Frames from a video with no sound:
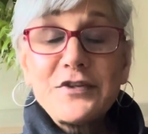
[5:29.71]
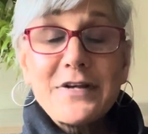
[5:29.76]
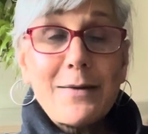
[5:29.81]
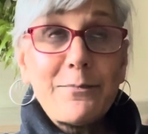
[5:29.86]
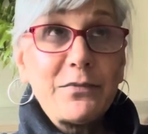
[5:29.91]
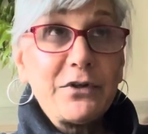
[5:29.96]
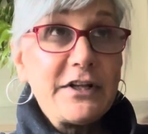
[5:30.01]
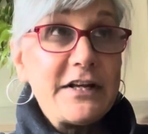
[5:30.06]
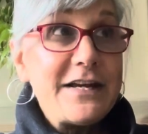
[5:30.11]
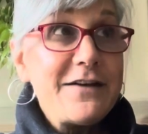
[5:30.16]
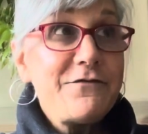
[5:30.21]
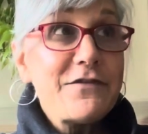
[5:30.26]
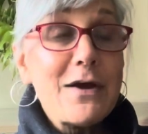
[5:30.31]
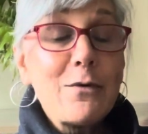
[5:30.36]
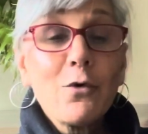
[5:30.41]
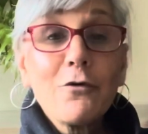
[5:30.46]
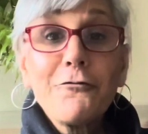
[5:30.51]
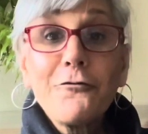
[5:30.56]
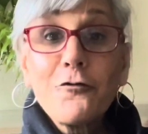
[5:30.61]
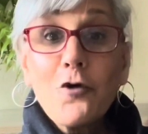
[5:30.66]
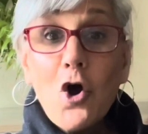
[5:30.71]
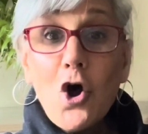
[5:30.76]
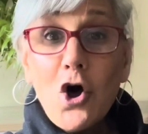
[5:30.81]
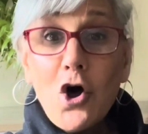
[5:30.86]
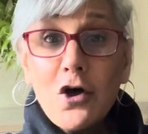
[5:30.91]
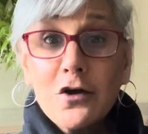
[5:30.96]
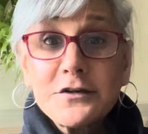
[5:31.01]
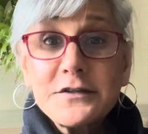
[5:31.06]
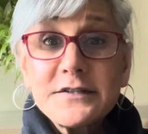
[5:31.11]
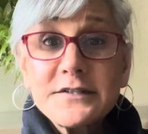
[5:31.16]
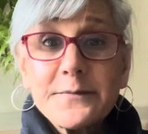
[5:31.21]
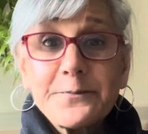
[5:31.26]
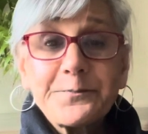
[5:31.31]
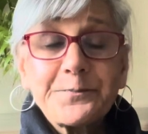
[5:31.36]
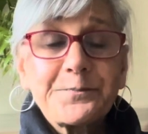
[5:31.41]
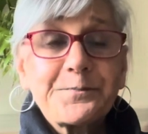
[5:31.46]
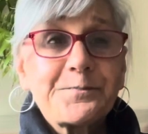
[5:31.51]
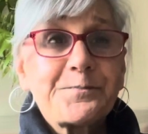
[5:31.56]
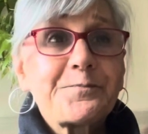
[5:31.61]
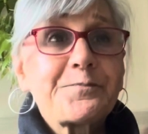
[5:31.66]
I believe they were frogs.
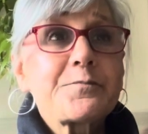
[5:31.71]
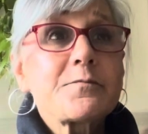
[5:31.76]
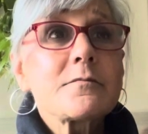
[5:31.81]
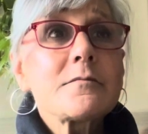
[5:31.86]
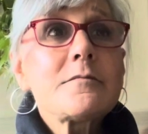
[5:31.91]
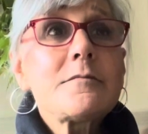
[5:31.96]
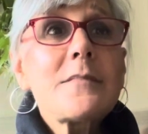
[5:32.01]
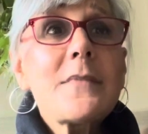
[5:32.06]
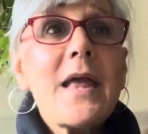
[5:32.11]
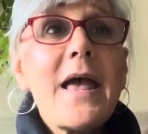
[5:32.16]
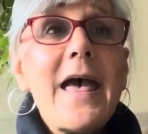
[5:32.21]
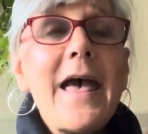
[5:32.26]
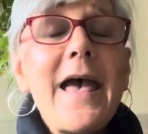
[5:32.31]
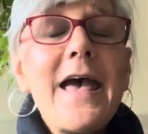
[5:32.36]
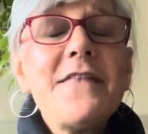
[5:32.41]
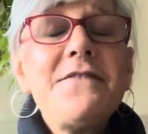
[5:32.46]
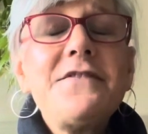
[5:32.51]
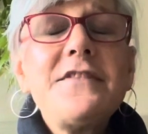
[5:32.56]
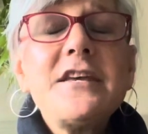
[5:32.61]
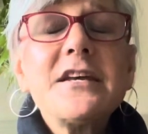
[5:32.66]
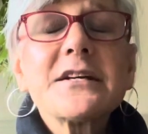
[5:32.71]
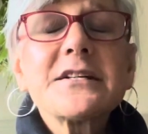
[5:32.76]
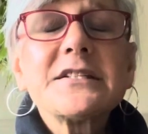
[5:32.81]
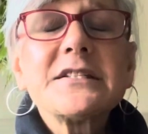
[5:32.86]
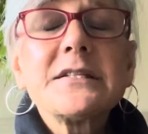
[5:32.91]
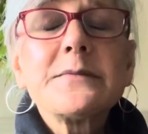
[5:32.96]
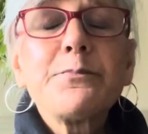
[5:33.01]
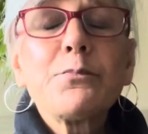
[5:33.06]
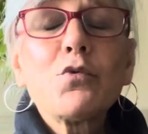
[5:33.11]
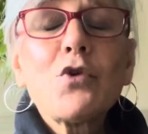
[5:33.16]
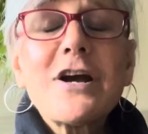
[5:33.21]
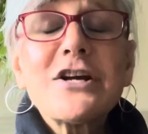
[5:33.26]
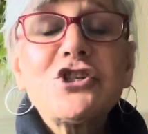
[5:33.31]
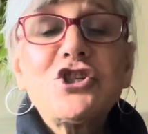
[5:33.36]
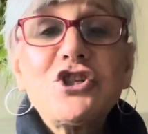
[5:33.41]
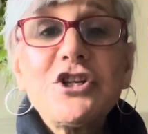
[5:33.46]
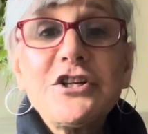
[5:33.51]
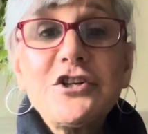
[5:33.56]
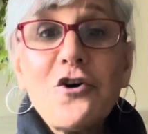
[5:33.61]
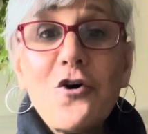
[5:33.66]
And the
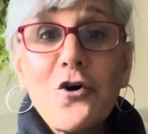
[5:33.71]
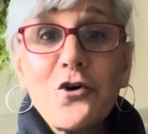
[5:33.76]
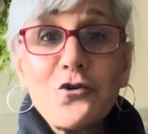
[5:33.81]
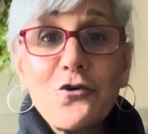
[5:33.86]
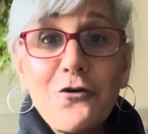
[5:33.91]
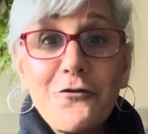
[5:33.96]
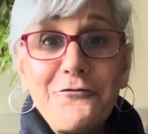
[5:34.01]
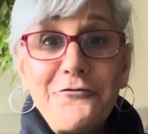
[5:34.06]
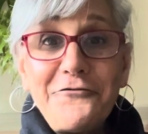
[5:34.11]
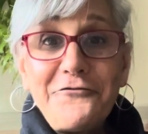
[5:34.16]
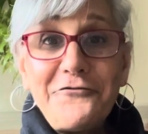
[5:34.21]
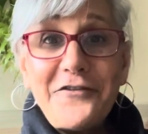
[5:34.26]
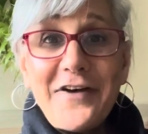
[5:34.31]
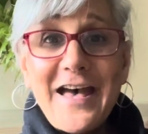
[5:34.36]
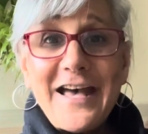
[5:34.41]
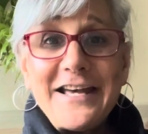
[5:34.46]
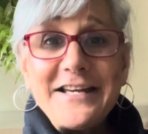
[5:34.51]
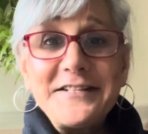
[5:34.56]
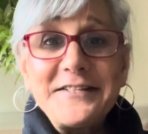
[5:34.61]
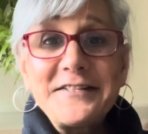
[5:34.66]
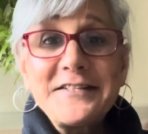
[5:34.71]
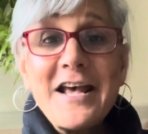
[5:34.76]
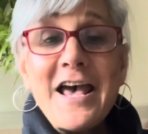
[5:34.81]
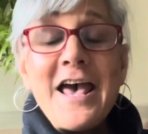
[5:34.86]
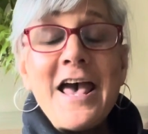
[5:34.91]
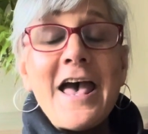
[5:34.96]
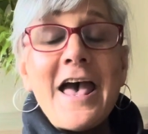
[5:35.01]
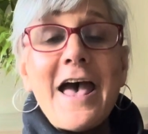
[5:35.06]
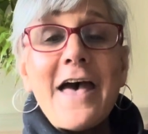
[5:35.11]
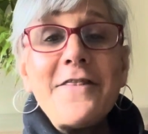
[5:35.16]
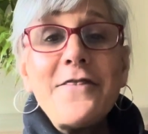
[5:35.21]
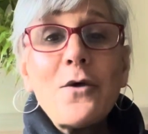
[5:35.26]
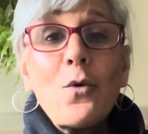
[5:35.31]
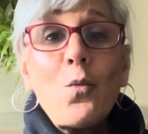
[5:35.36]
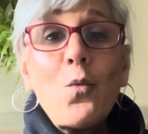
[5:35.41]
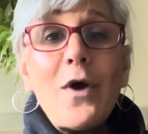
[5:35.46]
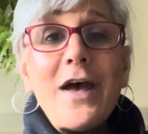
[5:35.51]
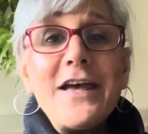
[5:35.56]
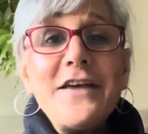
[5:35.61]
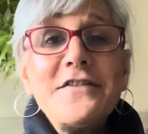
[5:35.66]
expression on her face and the
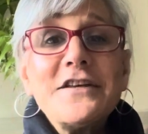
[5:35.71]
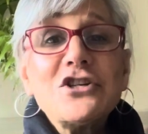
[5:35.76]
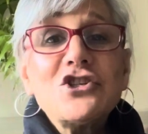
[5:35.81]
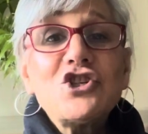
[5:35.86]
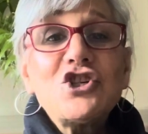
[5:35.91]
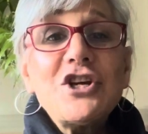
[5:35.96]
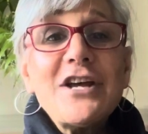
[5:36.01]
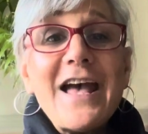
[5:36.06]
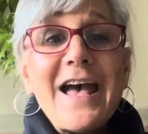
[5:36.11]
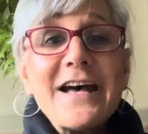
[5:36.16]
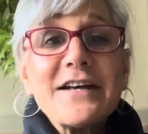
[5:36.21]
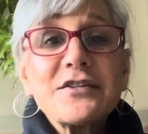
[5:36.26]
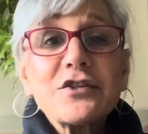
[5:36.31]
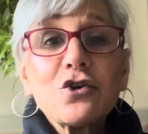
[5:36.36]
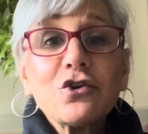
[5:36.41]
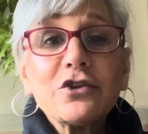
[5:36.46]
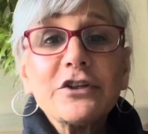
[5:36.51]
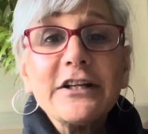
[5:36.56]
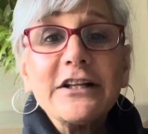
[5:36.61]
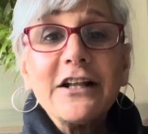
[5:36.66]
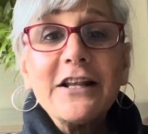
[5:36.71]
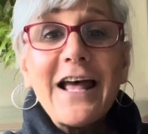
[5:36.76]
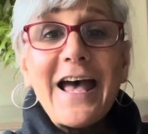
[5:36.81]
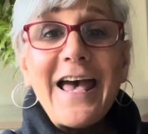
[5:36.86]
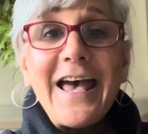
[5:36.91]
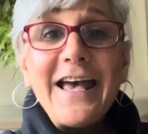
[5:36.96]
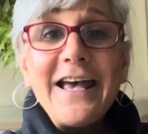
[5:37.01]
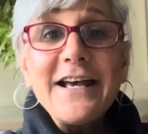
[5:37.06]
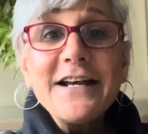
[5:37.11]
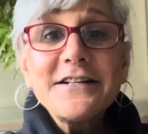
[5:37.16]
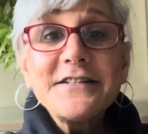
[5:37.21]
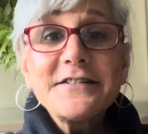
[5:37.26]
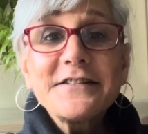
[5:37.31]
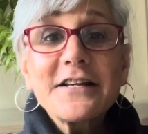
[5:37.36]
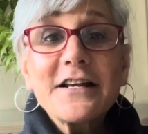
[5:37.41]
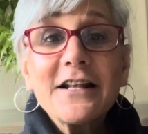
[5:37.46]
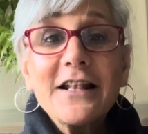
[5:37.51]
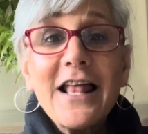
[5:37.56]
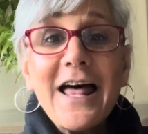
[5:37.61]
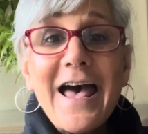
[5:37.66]
way that she has her little hands
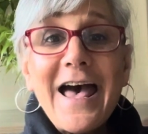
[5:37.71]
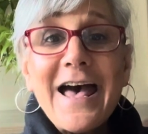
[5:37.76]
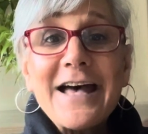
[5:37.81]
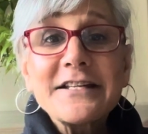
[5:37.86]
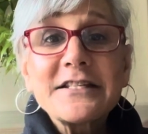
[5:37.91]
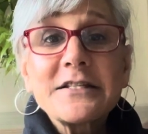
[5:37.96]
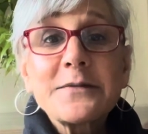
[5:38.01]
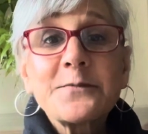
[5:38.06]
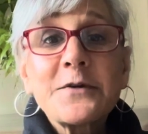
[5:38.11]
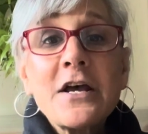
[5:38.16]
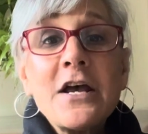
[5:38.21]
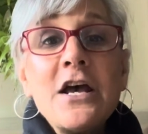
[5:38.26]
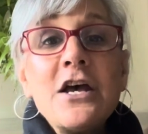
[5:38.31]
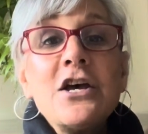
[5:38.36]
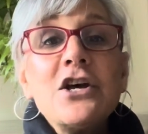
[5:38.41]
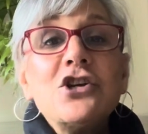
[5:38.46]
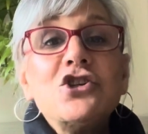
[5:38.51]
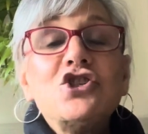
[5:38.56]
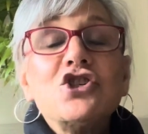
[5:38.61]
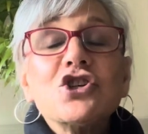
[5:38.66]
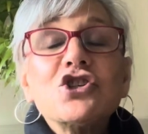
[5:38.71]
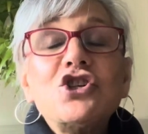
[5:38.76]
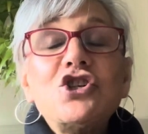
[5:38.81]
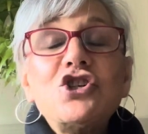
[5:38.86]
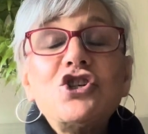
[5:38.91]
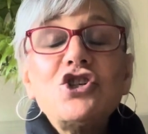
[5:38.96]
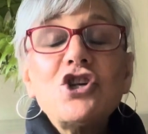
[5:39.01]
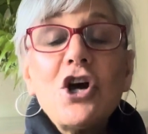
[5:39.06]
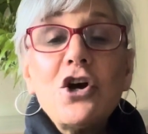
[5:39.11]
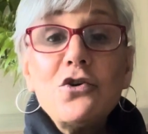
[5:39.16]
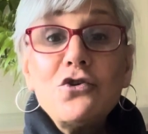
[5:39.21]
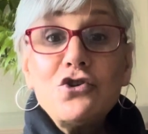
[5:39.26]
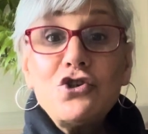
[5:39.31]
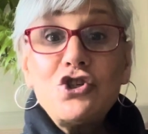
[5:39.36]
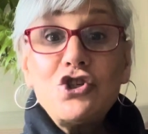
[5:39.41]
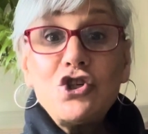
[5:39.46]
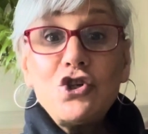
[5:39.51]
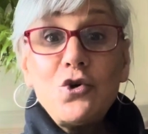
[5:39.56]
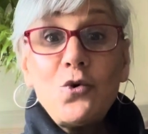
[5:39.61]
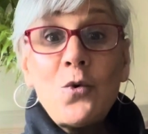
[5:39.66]
clasped just
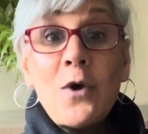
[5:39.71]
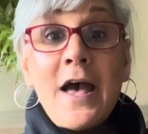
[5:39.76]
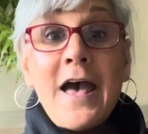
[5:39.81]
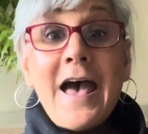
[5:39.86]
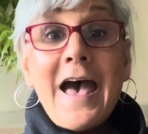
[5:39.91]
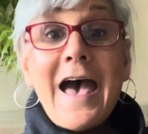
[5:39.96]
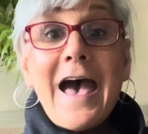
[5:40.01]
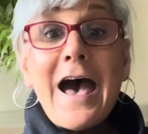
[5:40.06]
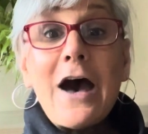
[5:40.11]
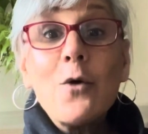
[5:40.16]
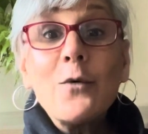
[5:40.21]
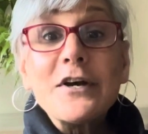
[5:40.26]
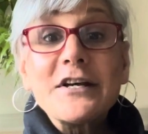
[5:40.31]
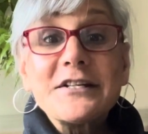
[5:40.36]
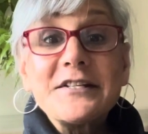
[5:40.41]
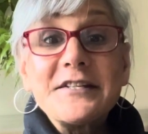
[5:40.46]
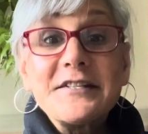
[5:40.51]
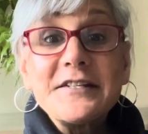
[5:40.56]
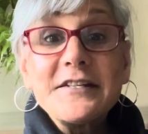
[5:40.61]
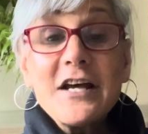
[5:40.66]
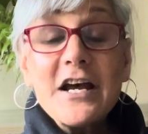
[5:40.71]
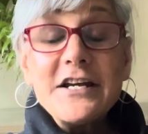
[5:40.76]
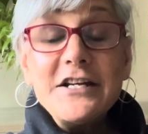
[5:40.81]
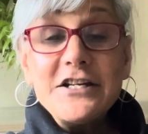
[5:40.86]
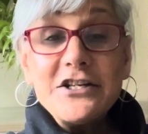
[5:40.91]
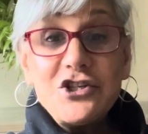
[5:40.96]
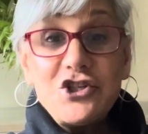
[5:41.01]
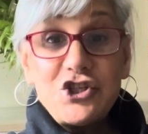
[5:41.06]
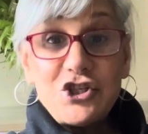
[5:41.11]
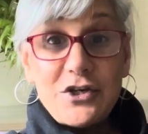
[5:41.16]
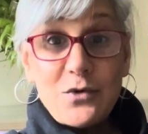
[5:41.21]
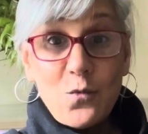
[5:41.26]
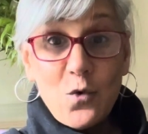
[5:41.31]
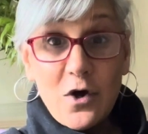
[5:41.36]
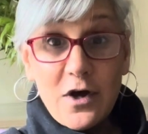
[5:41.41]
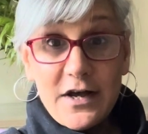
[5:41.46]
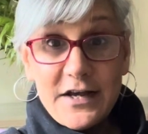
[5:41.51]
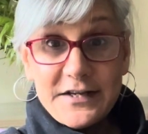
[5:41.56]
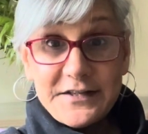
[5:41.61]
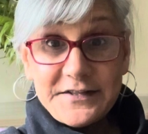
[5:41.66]
shows you how excited she
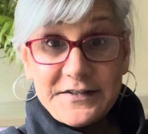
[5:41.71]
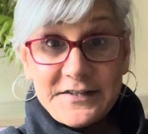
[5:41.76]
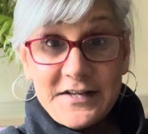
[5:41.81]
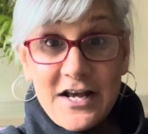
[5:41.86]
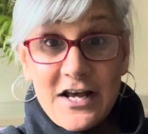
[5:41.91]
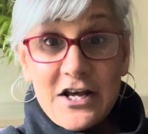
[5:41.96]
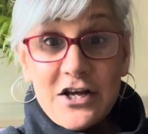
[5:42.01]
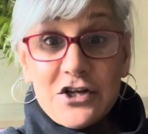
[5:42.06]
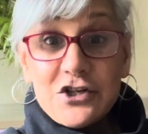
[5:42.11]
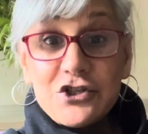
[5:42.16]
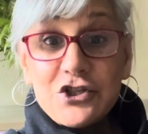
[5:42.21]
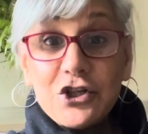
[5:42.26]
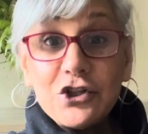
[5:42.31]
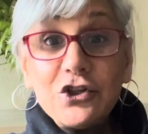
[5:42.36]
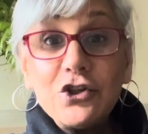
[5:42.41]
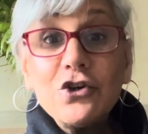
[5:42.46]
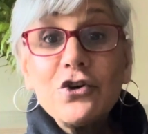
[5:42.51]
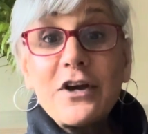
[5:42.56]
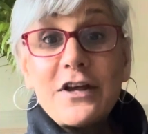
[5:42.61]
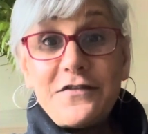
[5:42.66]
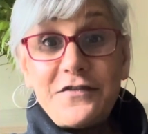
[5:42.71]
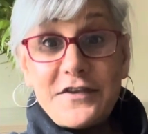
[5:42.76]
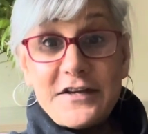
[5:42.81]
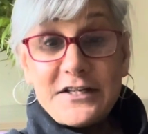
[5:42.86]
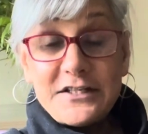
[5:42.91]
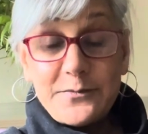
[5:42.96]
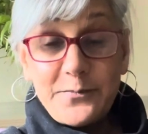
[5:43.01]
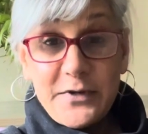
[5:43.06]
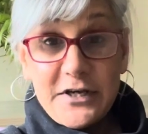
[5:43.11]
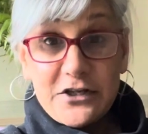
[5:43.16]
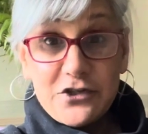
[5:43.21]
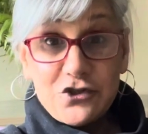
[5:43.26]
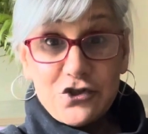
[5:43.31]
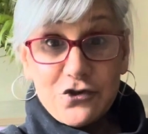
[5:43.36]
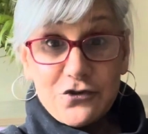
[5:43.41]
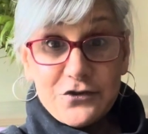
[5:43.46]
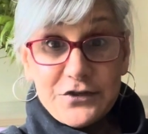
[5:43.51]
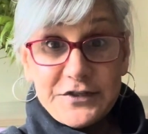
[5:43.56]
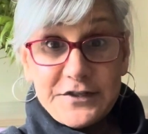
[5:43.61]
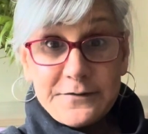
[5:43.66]
was to look at these
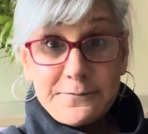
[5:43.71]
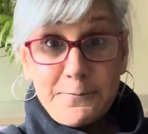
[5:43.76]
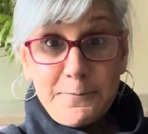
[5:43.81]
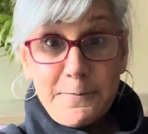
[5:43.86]
pictures.